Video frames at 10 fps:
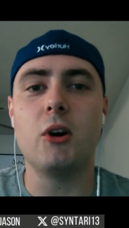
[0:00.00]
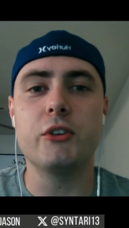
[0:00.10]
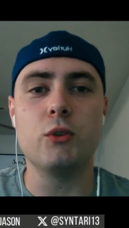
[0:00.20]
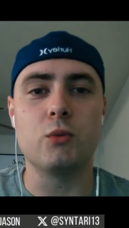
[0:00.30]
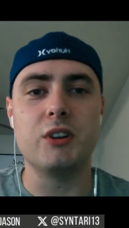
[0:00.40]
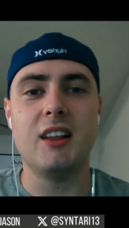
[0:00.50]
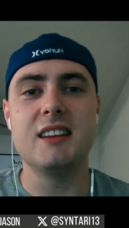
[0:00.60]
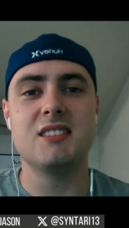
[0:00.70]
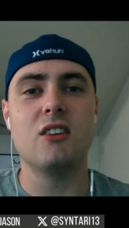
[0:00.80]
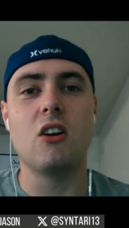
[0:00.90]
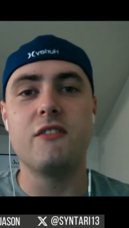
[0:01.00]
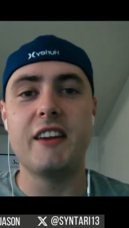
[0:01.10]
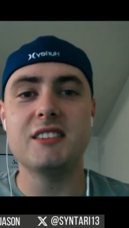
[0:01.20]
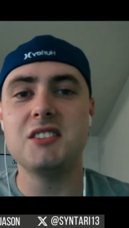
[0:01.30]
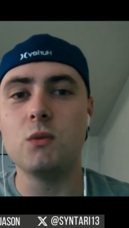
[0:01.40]
you'll realize there are
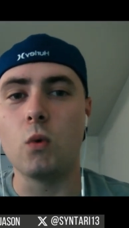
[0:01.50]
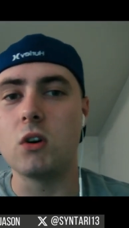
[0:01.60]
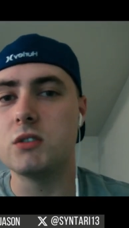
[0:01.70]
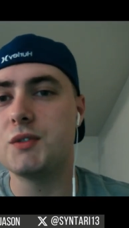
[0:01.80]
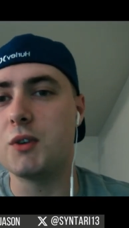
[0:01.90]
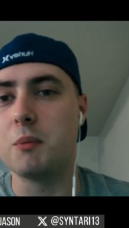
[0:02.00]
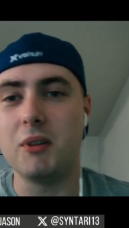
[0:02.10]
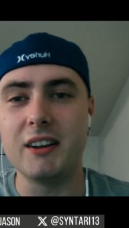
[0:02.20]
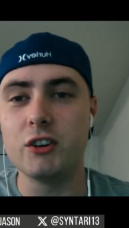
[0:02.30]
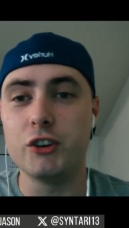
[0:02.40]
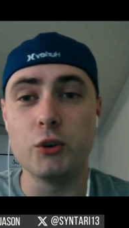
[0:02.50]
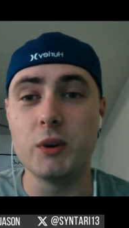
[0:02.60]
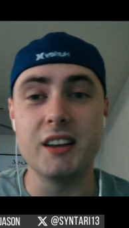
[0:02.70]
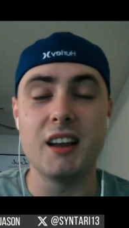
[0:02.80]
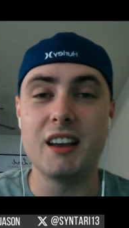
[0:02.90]
fancy words for a player
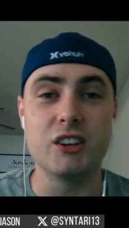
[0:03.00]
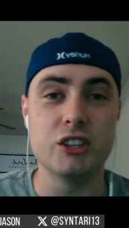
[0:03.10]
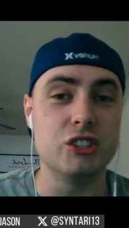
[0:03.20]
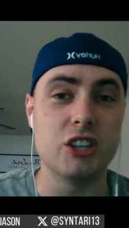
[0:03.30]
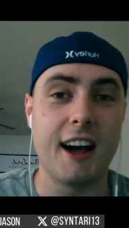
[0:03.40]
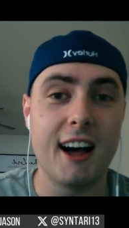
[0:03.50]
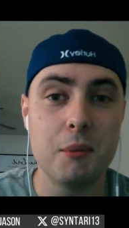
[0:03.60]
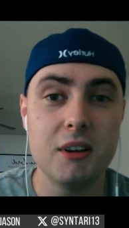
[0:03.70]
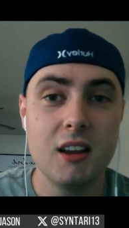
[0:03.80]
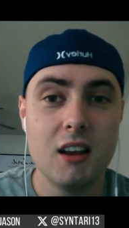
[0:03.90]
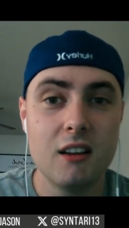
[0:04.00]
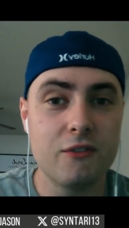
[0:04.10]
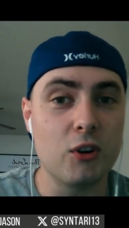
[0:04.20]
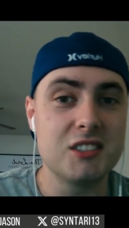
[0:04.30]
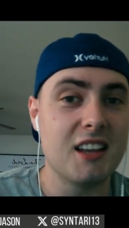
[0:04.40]
doing a good job.
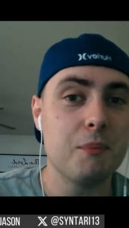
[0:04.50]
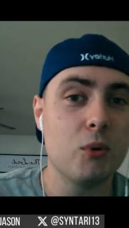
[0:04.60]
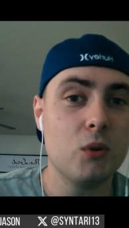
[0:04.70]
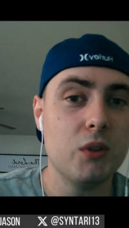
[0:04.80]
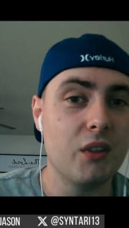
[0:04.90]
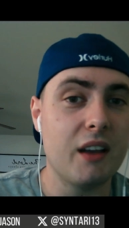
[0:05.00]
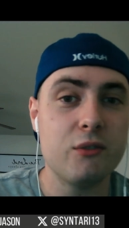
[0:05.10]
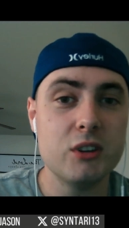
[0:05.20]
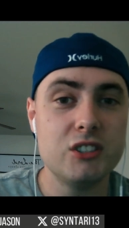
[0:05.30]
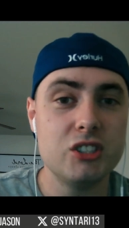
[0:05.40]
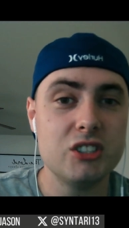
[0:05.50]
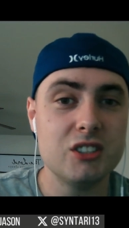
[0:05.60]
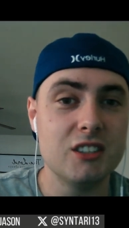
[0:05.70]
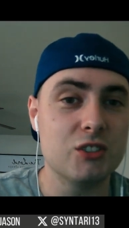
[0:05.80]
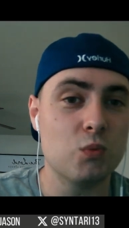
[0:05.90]
For example, leverage
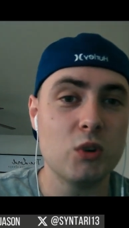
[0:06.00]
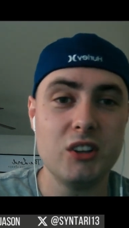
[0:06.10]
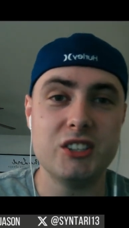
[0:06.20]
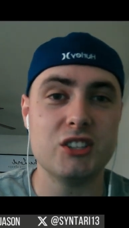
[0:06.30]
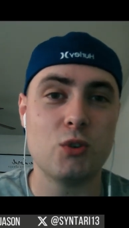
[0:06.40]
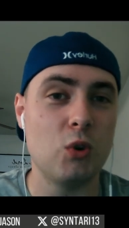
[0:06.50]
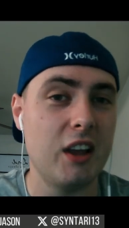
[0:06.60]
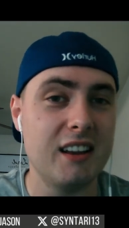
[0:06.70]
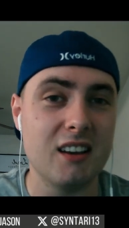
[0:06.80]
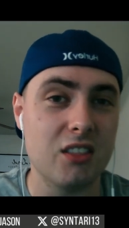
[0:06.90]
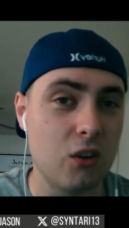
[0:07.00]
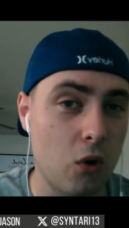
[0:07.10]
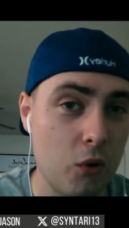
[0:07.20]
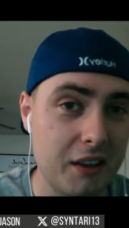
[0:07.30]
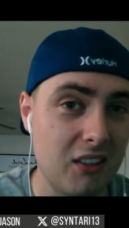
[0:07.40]
is really just creating a
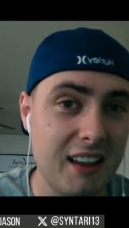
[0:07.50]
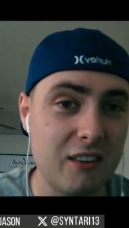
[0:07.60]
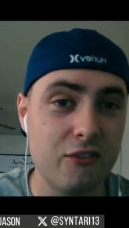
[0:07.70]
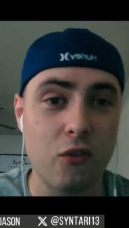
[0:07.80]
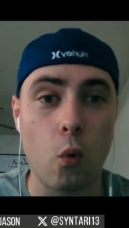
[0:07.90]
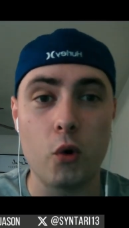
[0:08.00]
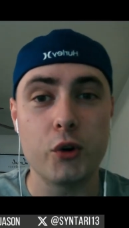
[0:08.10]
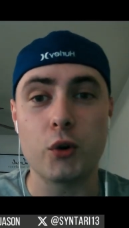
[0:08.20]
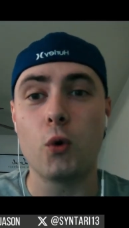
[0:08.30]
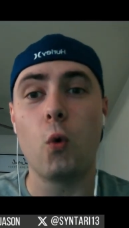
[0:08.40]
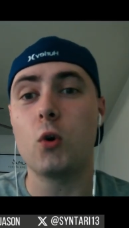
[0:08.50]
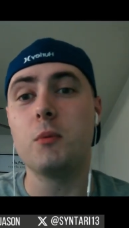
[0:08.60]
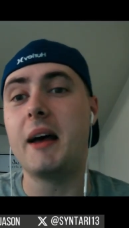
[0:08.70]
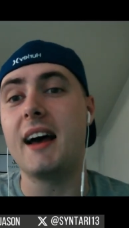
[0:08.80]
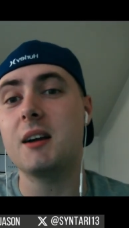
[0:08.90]
throwing lane for your
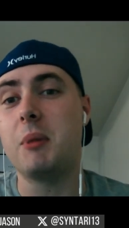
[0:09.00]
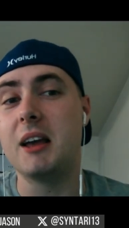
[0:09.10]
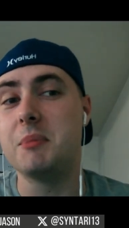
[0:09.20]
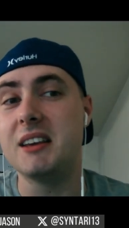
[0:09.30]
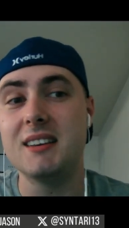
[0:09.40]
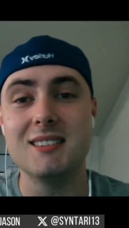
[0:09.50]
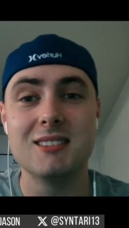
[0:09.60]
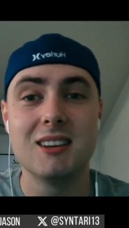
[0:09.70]
quarterback by being